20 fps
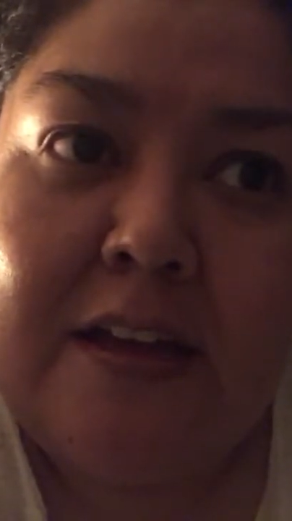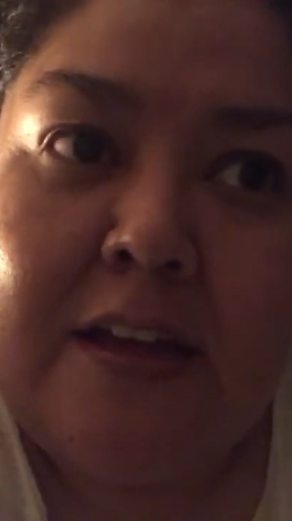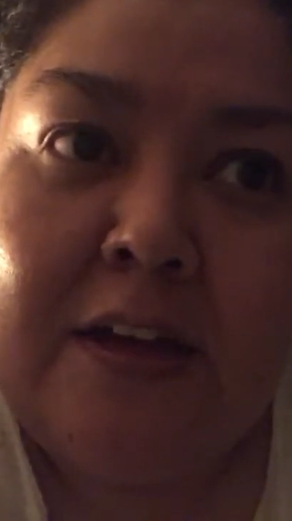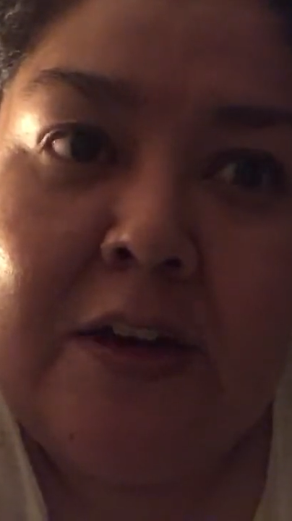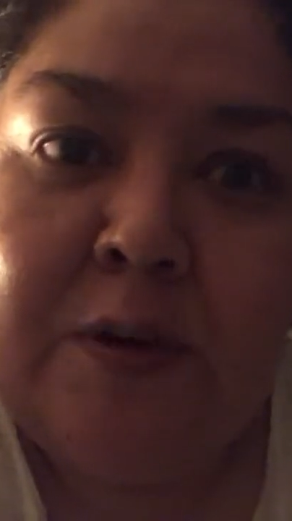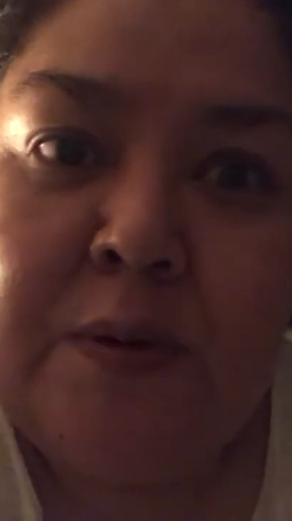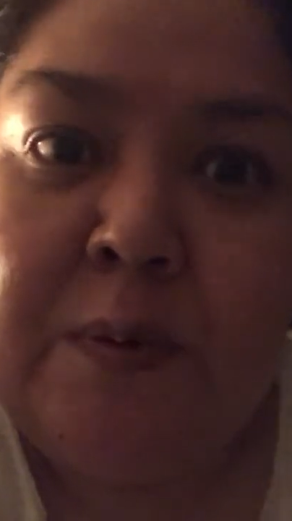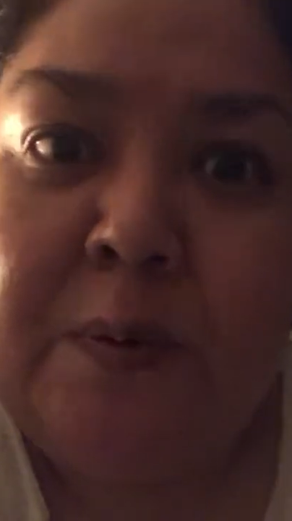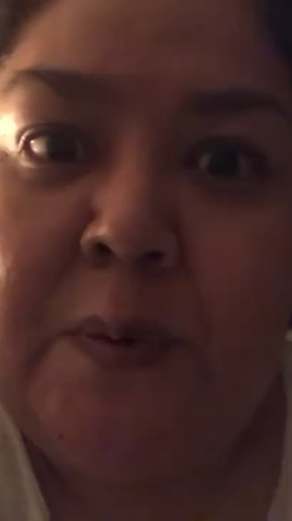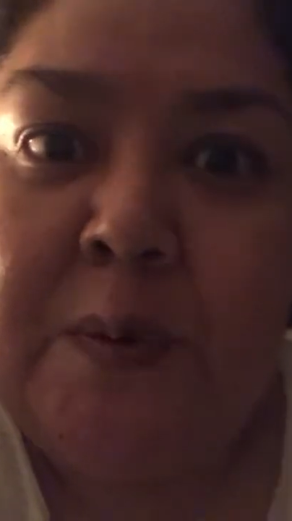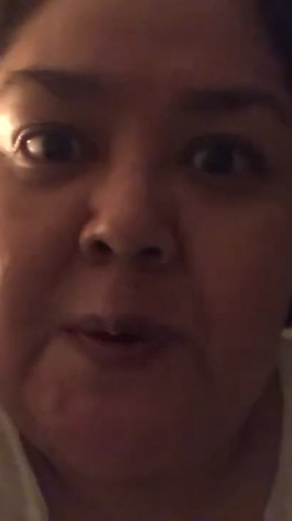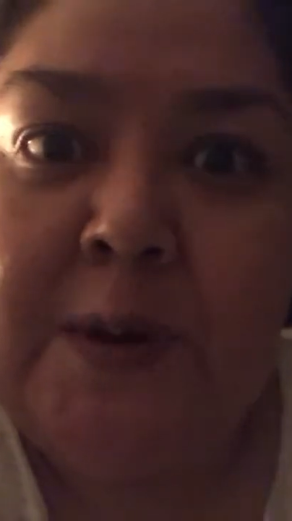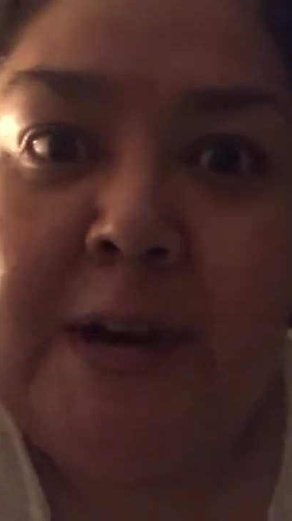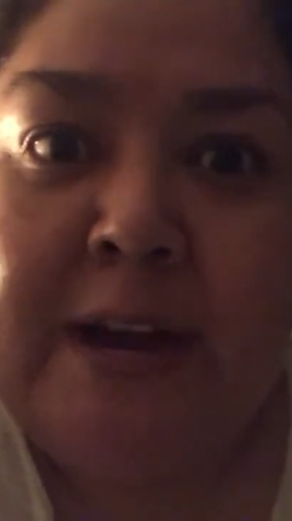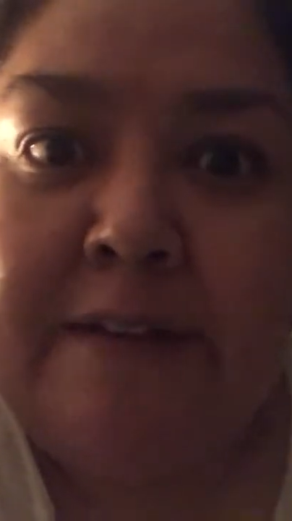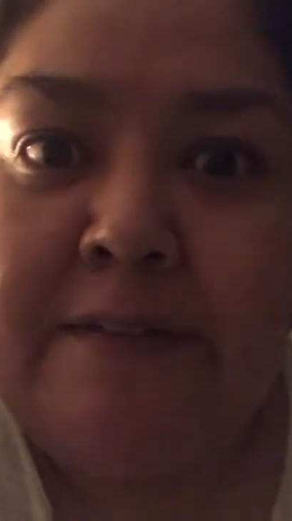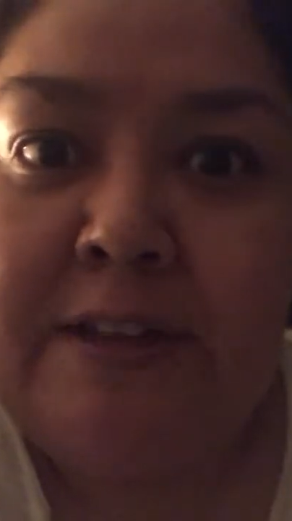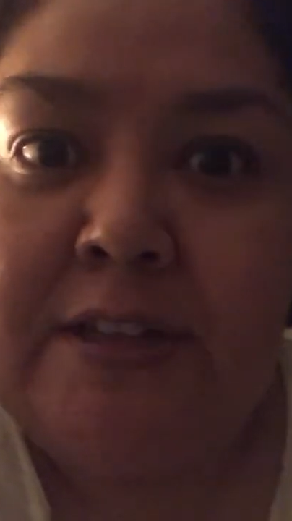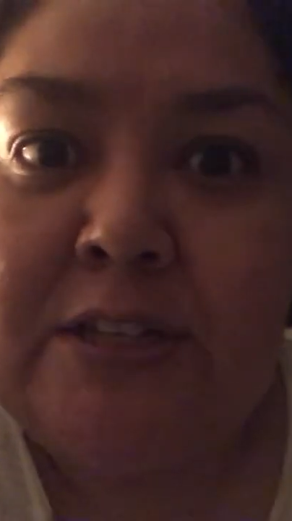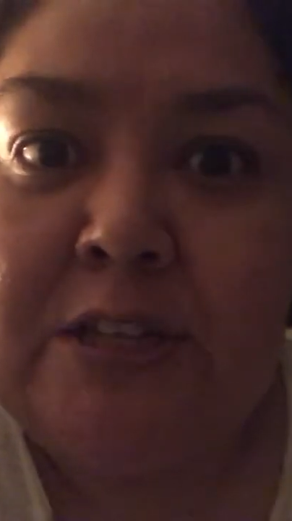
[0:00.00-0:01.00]
you know, we were
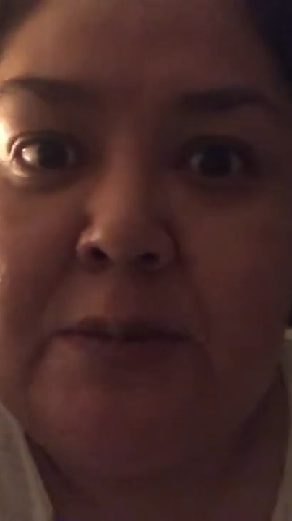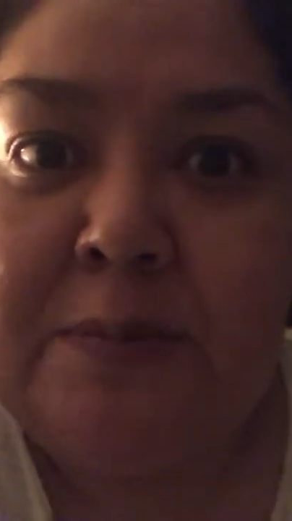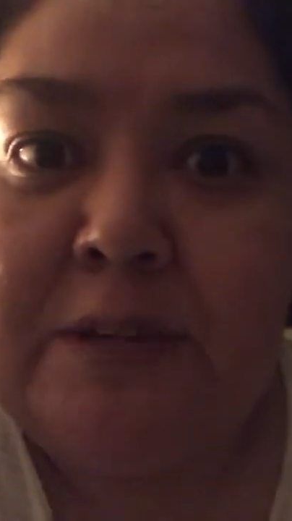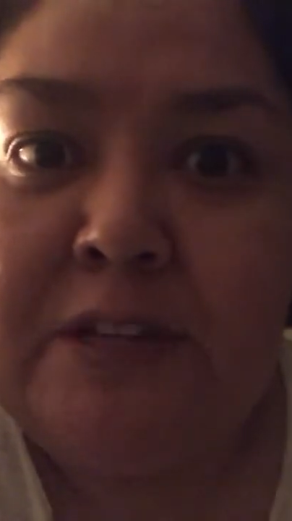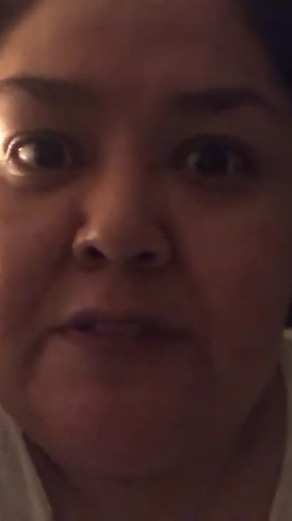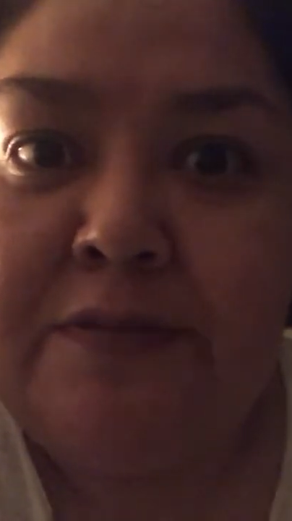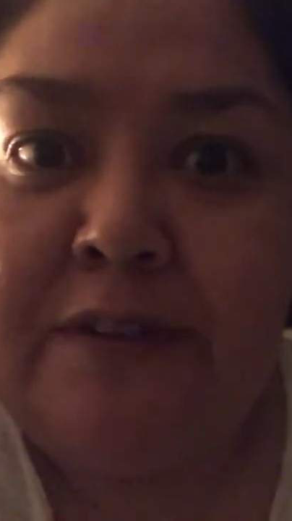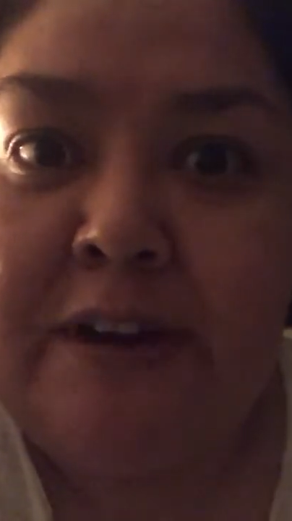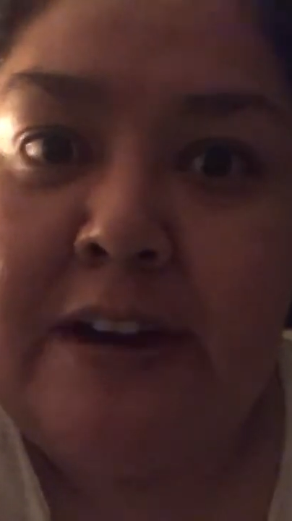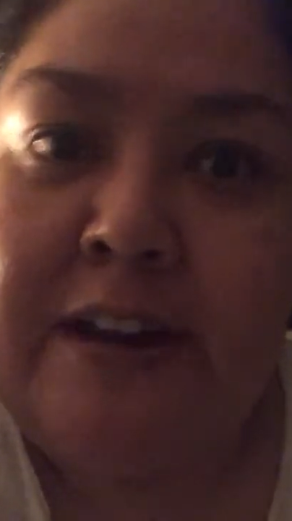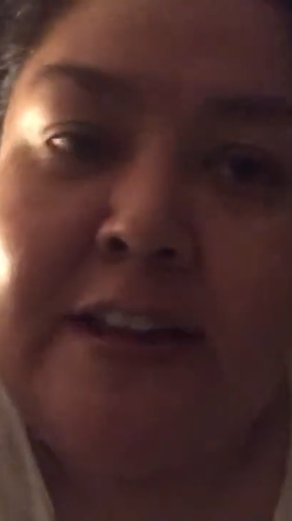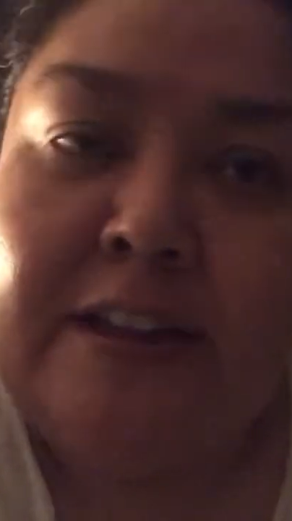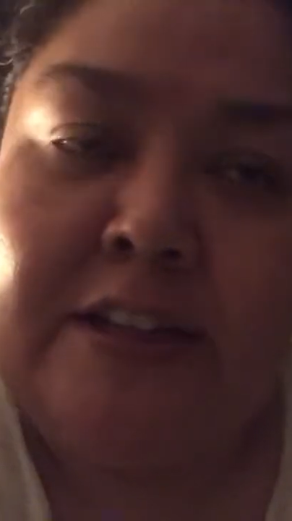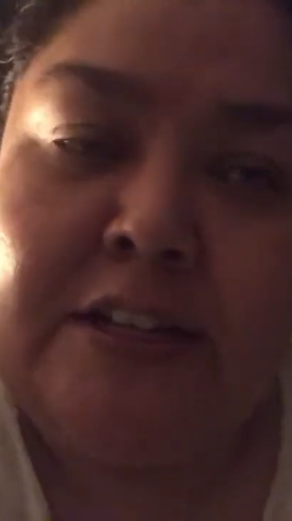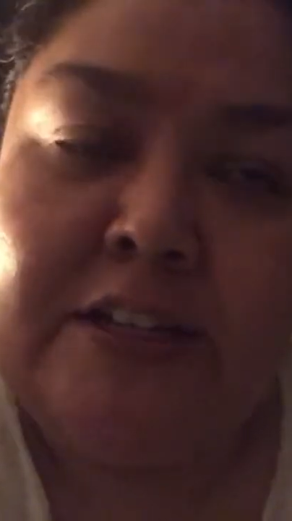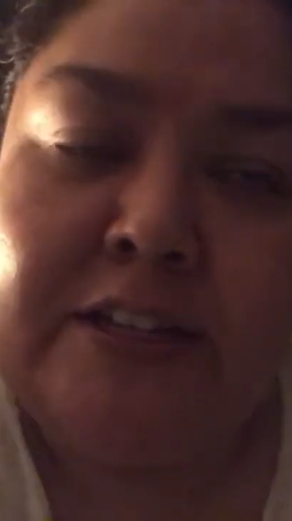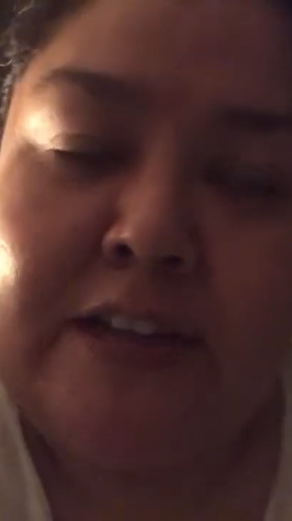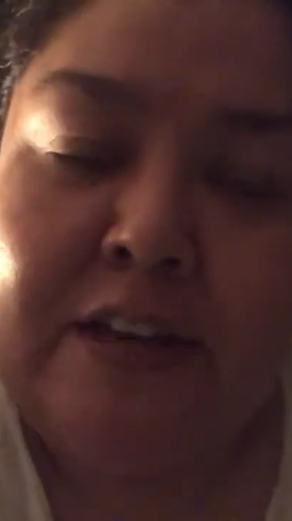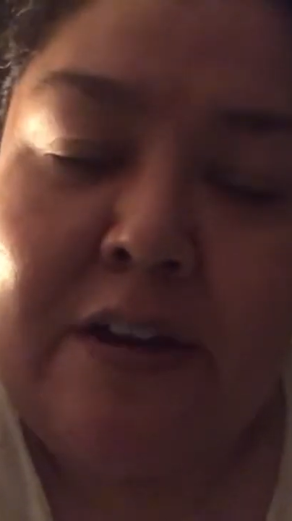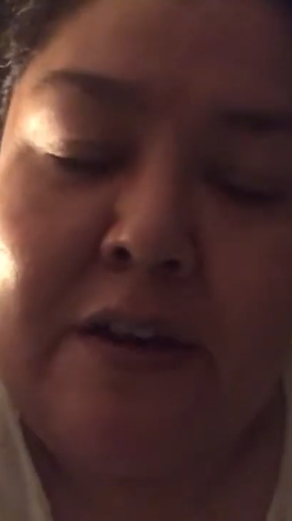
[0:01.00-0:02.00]
having so much fun and then
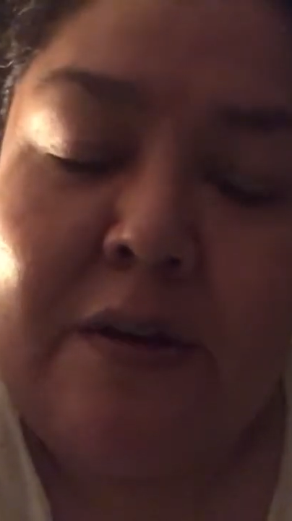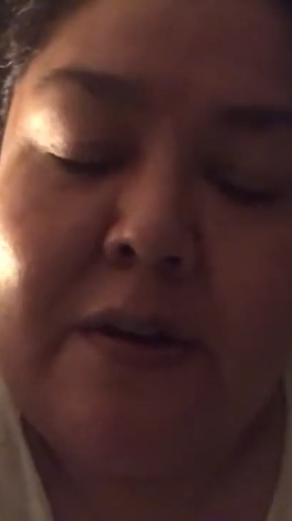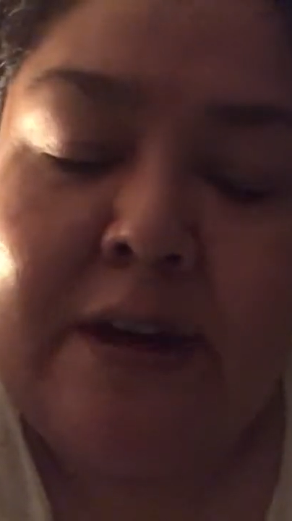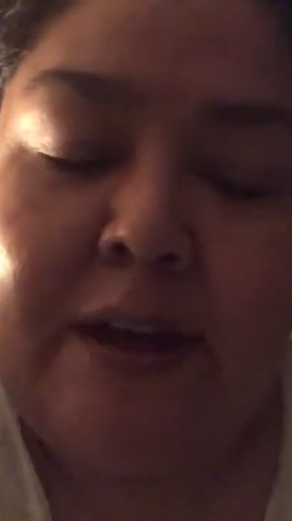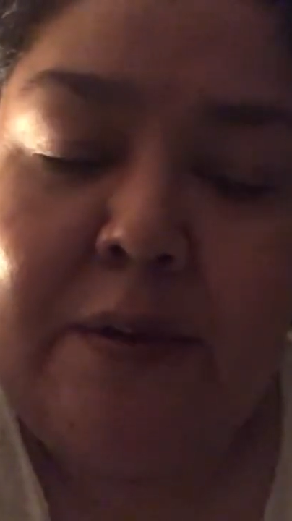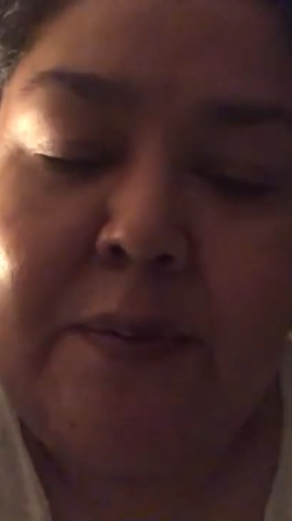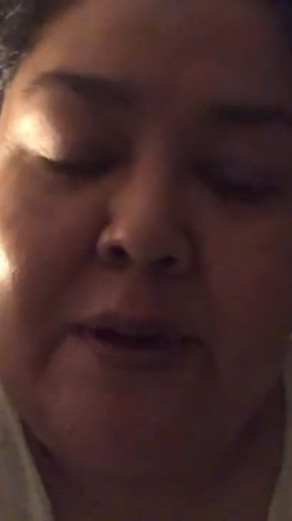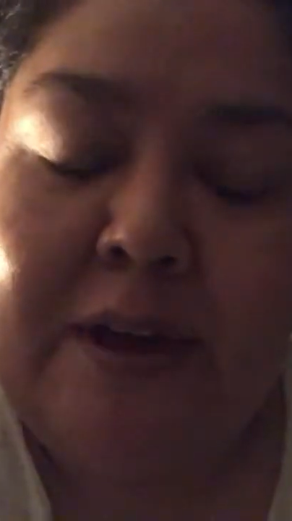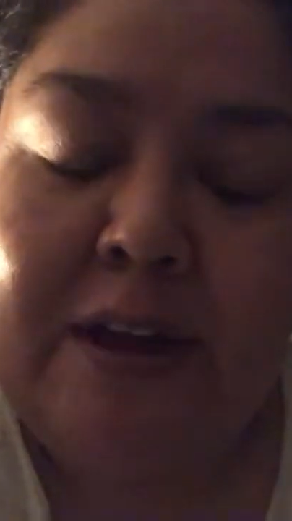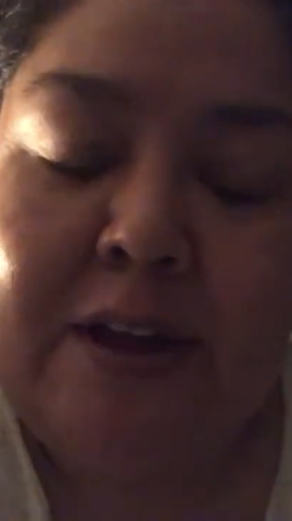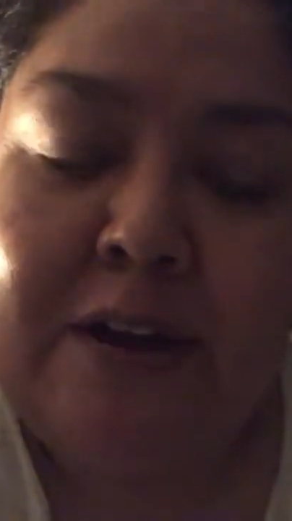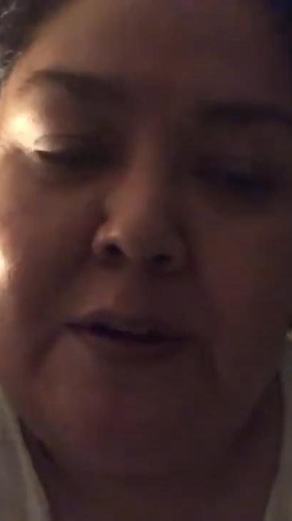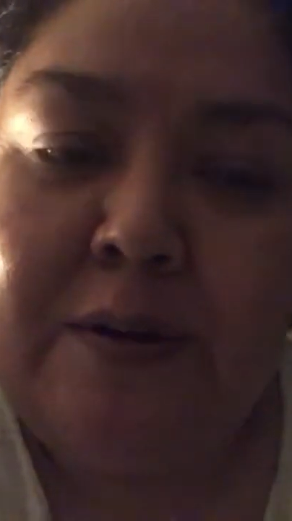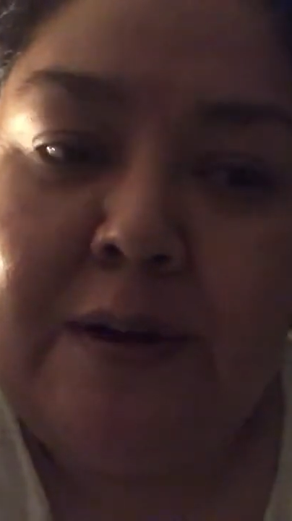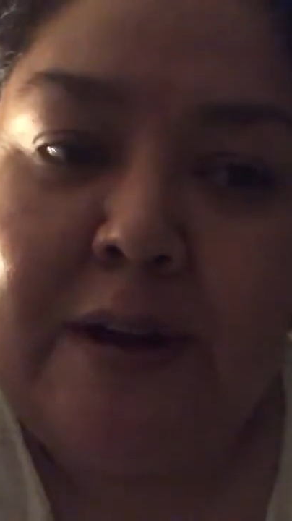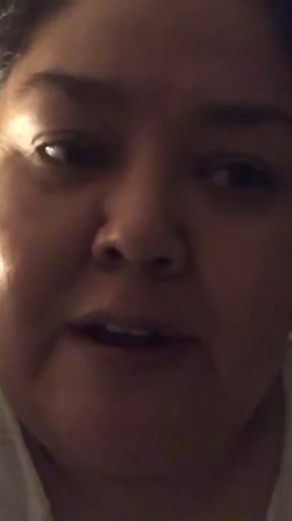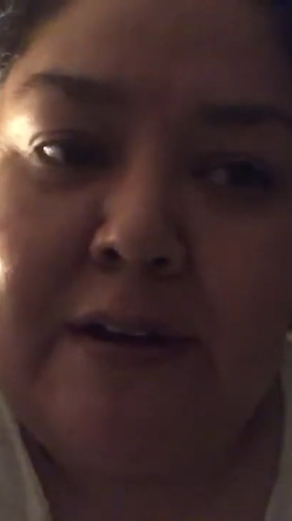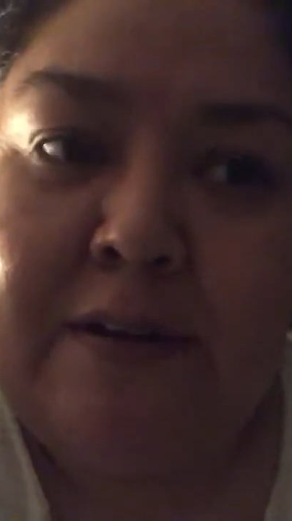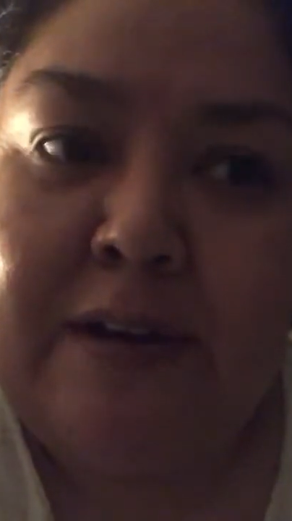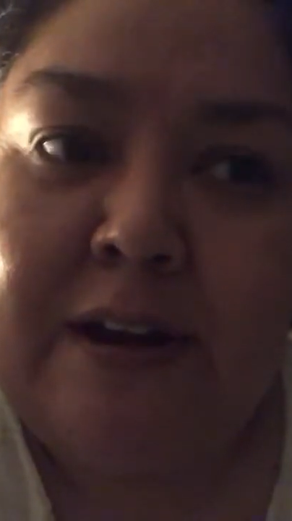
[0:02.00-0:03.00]
she's like, okay, we gotta go now.